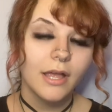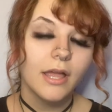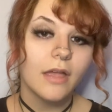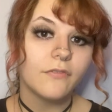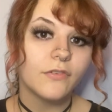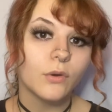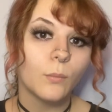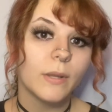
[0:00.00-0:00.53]

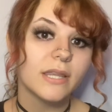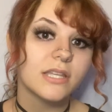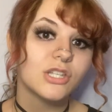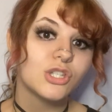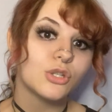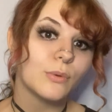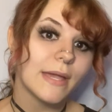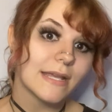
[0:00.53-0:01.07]
If you're willing
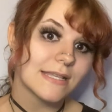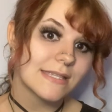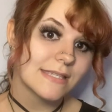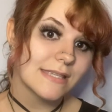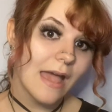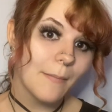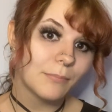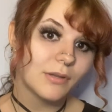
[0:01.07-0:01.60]
to
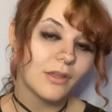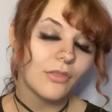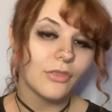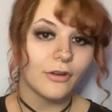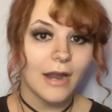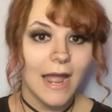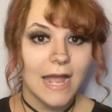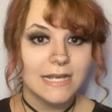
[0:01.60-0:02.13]
accept
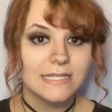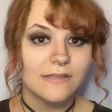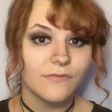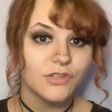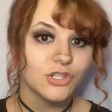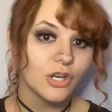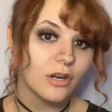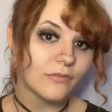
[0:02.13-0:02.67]
their acts of
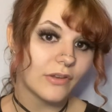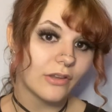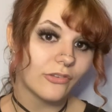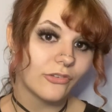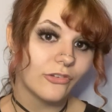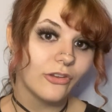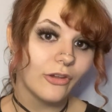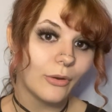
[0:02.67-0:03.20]
service
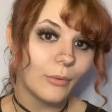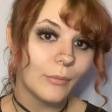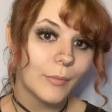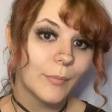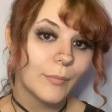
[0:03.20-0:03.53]
too.